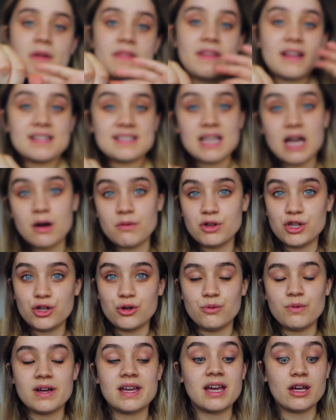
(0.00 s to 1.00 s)
And that's how
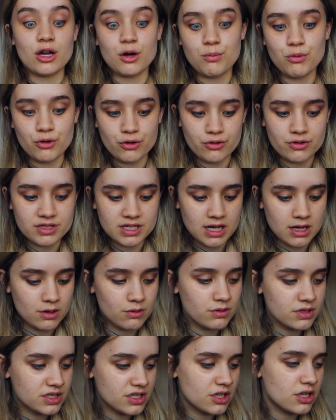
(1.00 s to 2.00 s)
you get your product
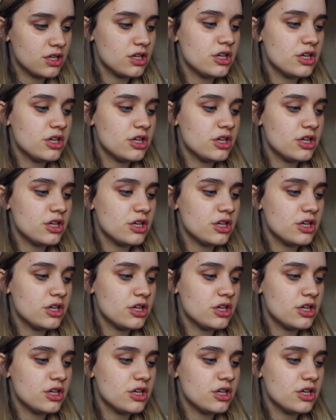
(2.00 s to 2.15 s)
out.